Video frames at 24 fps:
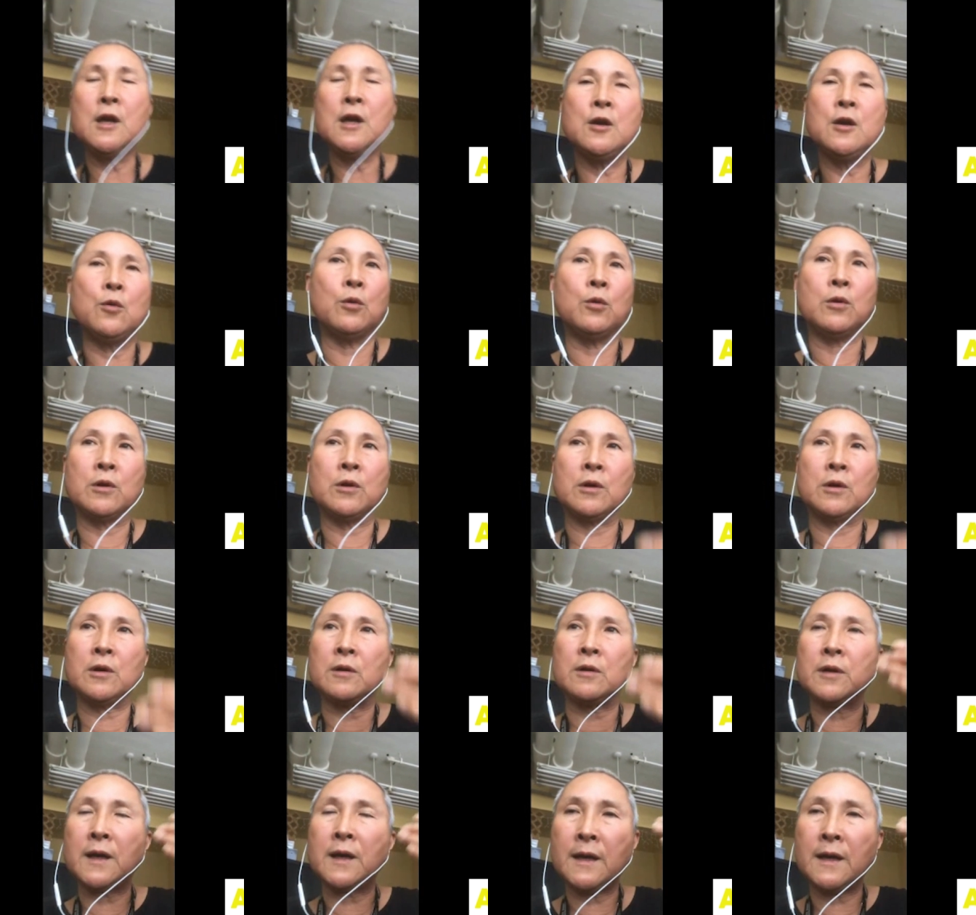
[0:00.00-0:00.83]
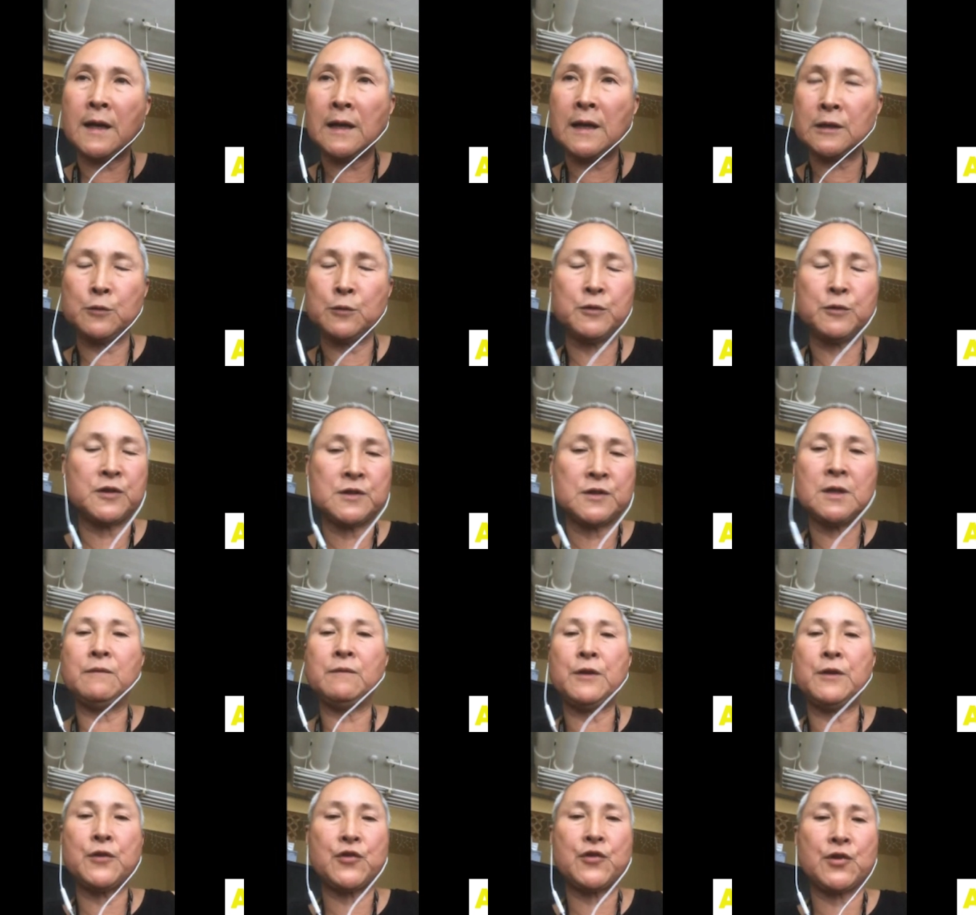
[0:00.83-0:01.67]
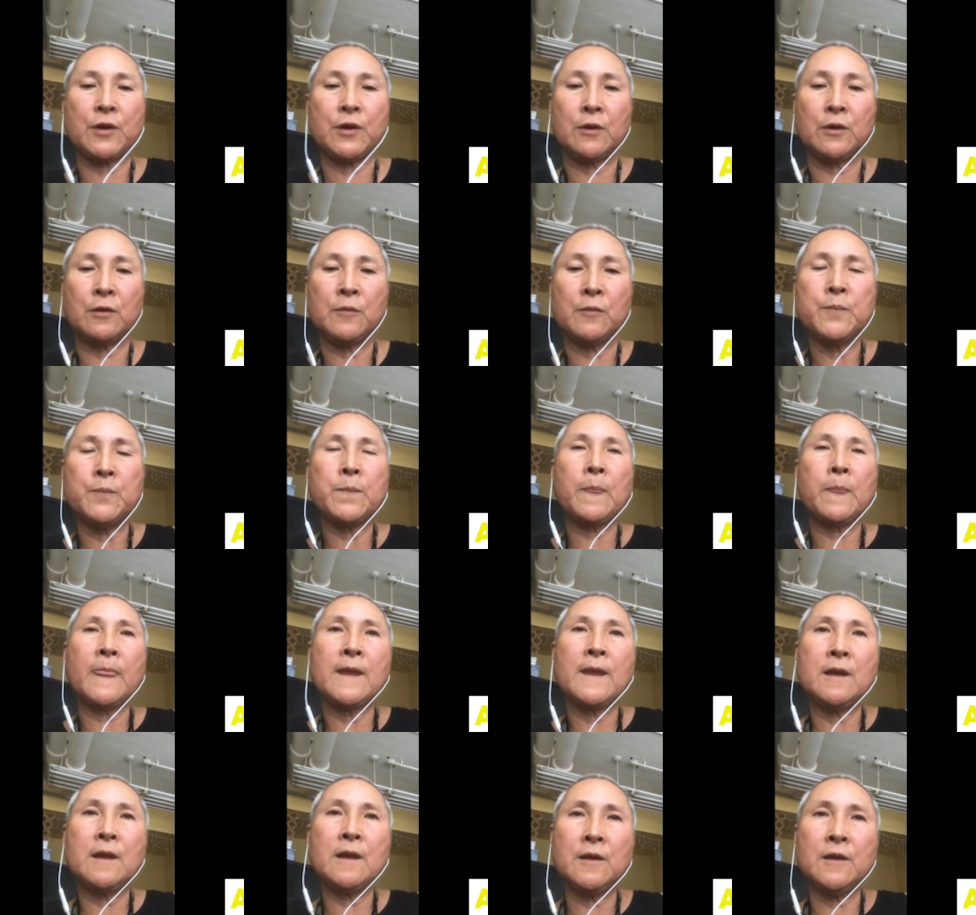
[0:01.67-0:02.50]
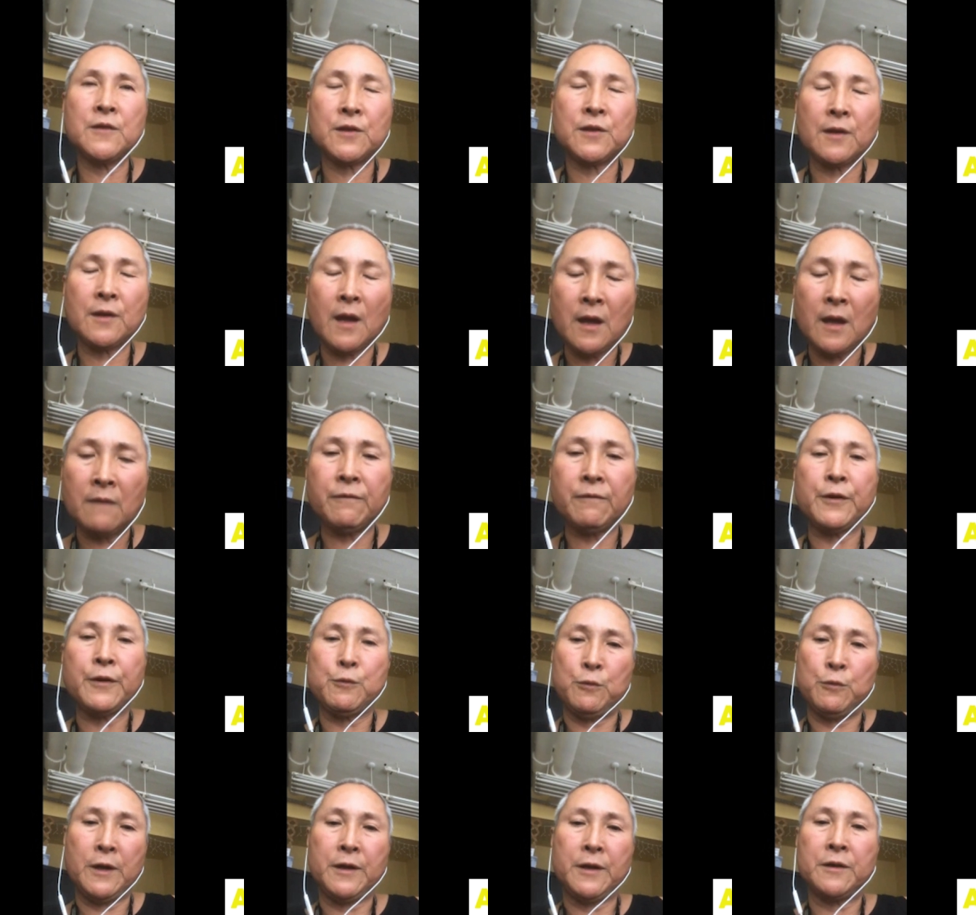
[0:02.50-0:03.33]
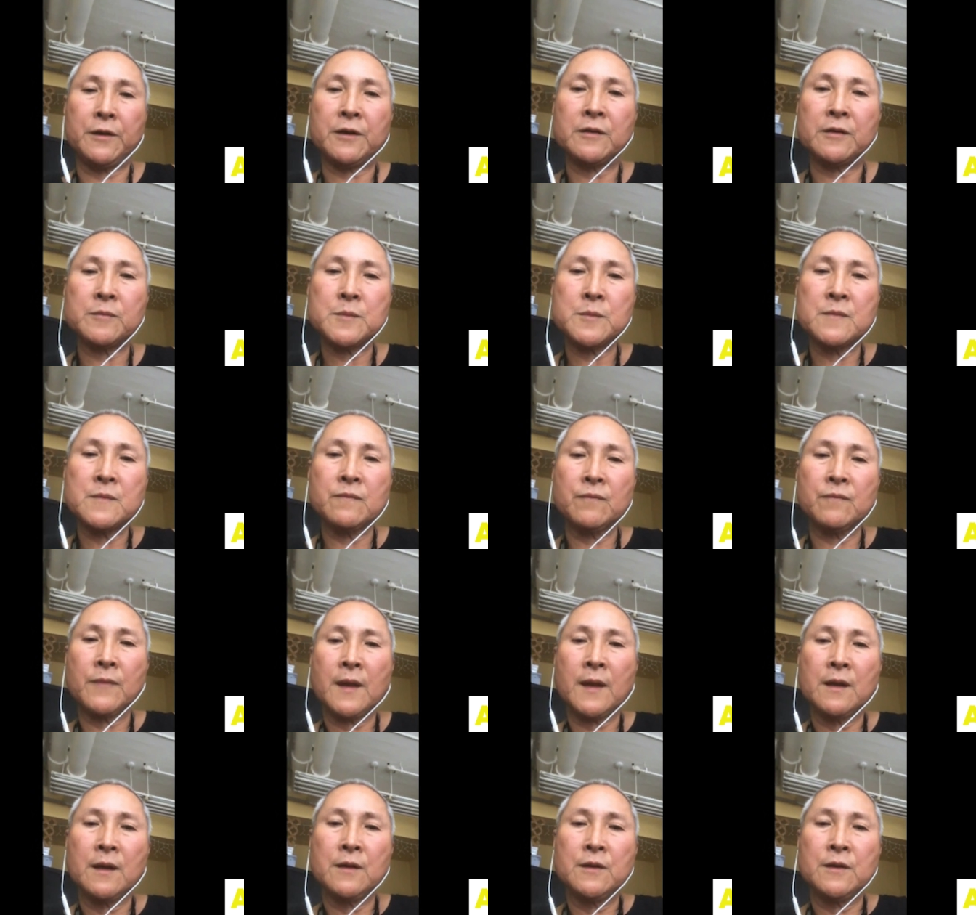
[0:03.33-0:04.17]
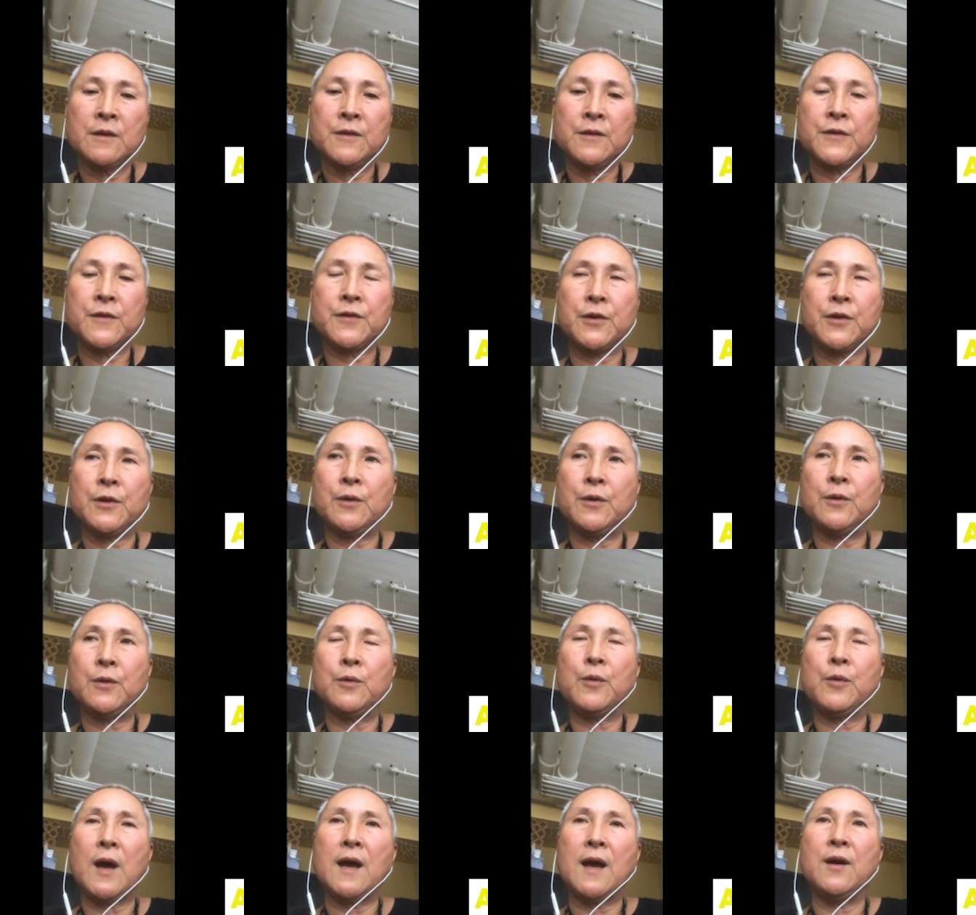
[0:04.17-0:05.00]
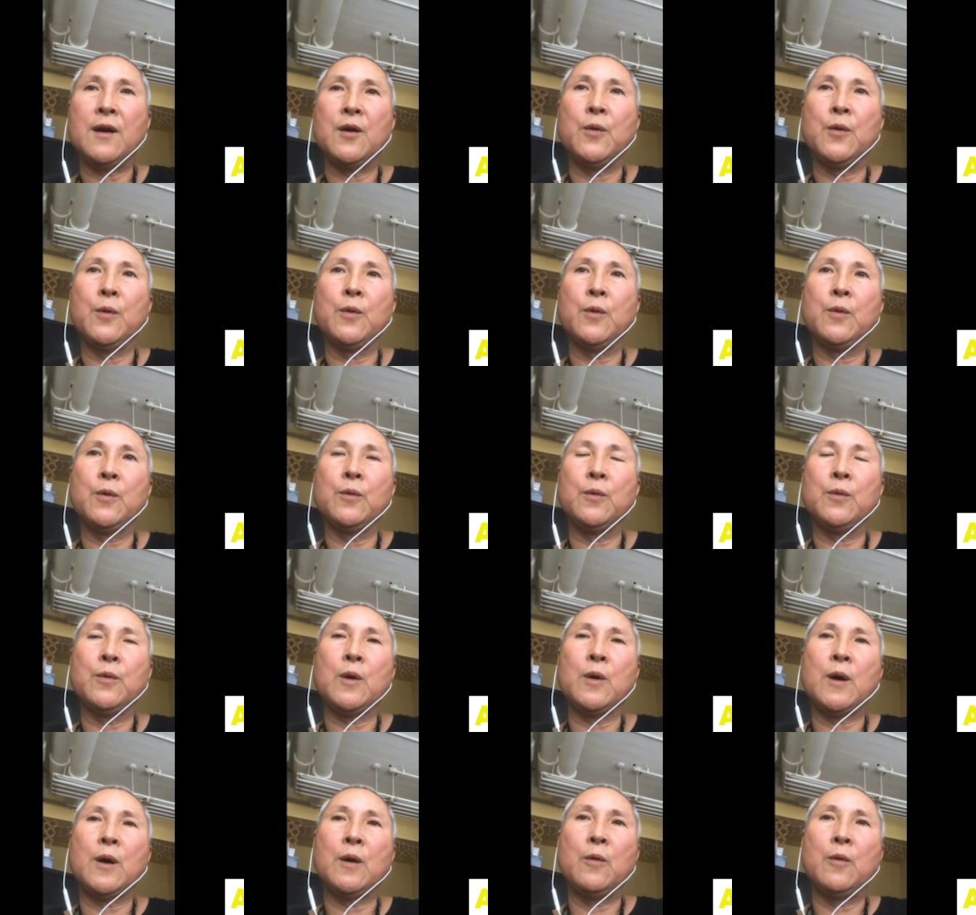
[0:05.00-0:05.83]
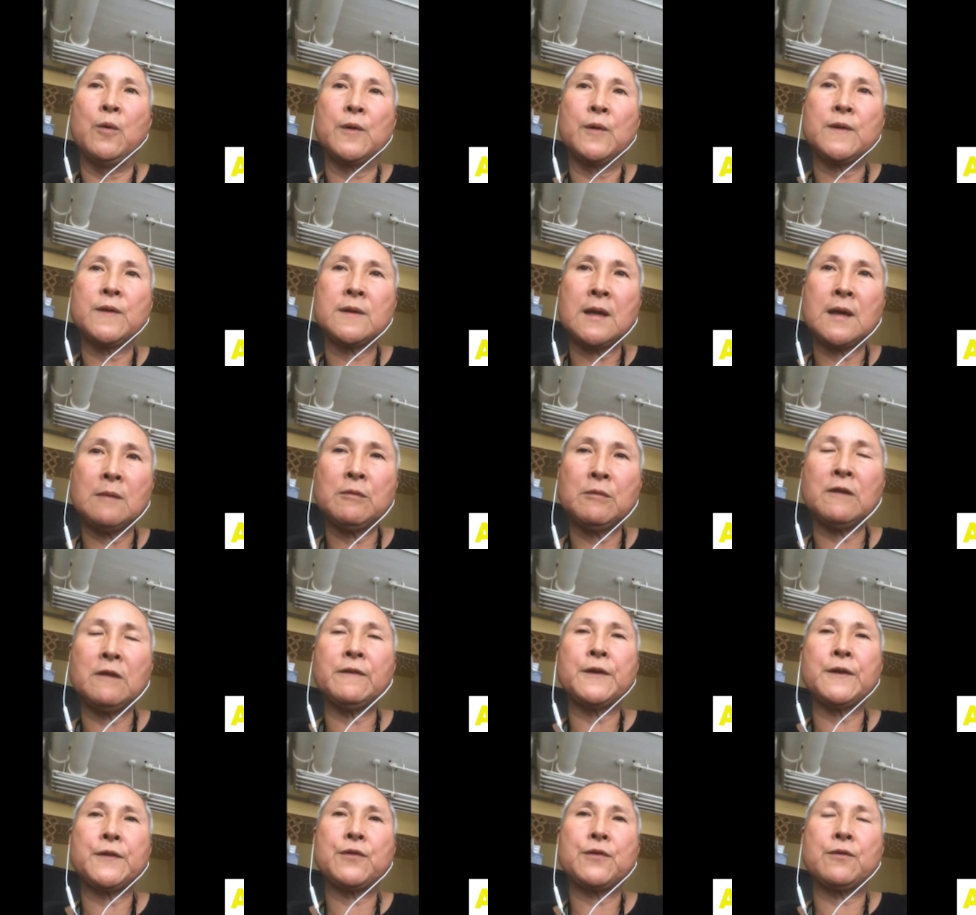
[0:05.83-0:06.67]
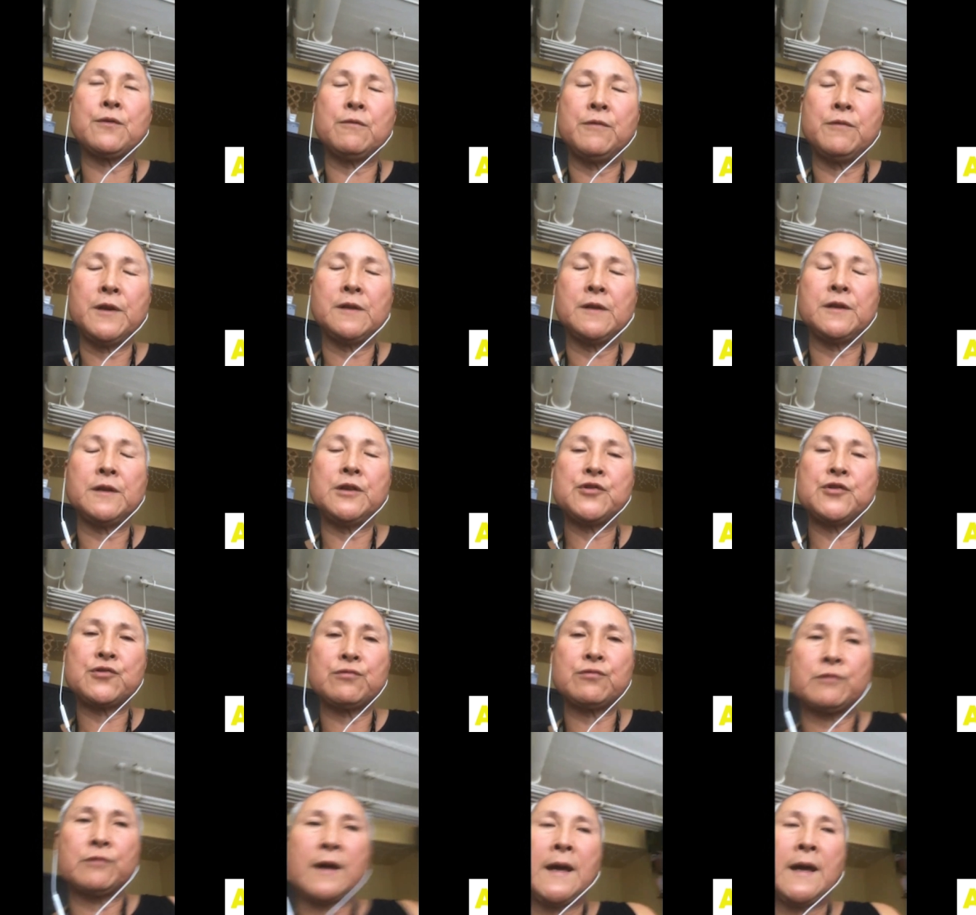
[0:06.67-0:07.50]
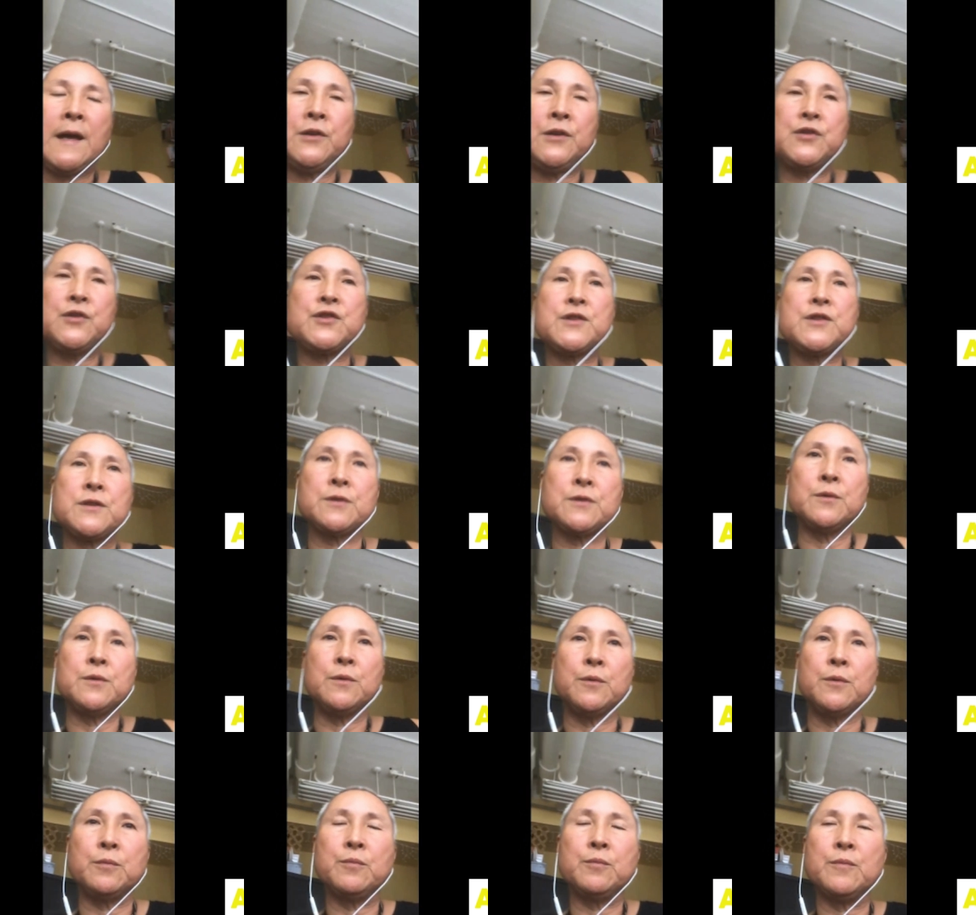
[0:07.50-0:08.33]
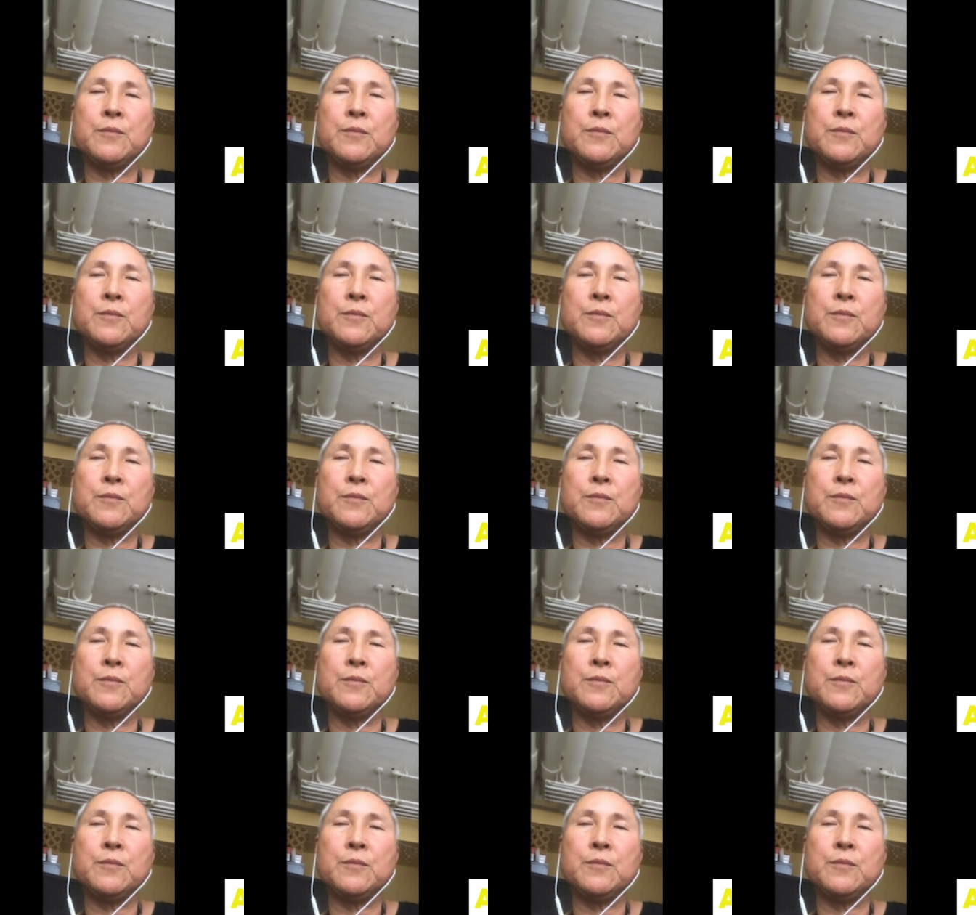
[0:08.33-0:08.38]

or Hollywood TV show, it's everywhere. So some of us are really trying to